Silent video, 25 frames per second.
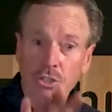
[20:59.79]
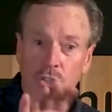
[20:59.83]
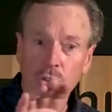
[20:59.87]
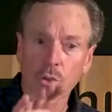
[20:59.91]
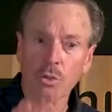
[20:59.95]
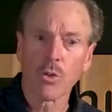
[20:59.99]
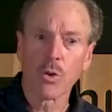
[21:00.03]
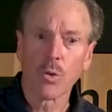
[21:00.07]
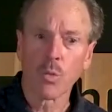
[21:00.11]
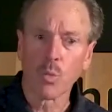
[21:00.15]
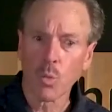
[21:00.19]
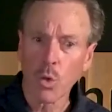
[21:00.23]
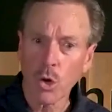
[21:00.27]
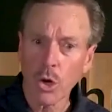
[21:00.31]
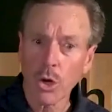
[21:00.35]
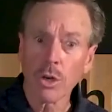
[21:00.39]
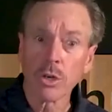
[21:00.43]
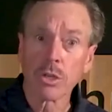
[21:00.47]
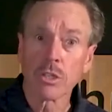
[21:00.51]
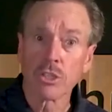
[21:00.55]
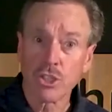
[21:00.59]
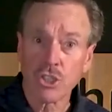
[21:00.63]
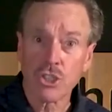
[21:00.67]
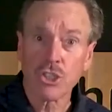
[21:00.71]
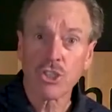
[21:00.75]
So the
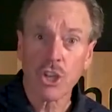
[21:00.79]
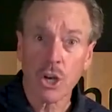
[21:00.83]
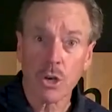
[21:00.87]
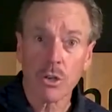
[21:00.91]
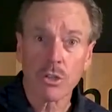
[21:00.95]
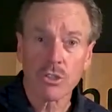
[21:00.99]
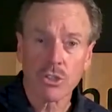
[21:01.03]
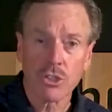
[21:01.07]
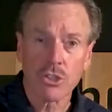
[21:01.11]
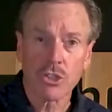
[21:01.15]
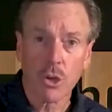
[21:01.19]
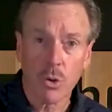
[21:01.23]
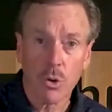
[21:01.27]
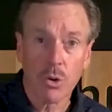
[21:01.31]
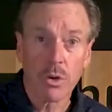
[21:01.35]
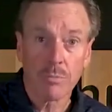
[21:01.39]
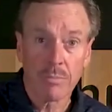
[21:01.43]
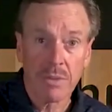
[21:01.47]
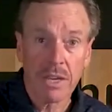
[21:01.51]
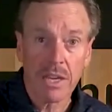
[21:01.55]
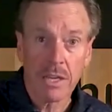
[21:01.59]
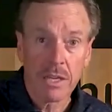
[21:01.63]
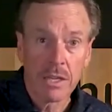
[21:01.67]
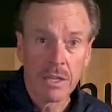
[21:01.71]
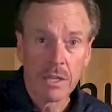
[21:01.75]
word's showing
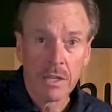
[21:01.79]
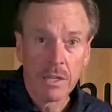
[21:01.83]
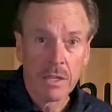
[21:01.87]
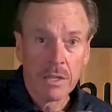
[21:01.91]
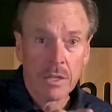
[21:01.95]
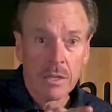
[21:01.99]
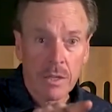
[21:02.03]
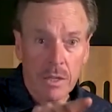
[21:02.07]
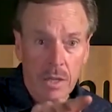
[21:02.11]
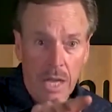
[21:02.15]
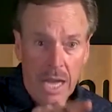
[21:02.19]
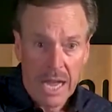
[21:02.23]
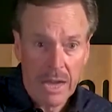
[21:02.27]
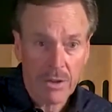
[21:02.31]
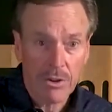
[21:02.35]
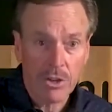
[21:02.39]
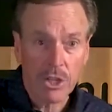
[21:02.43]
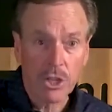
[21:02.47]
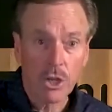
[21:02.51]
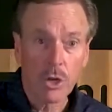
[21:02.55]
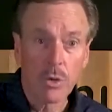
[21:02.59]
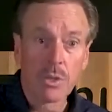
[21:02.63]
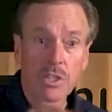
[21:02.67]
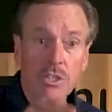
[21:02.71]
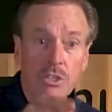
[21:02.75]
me how to go.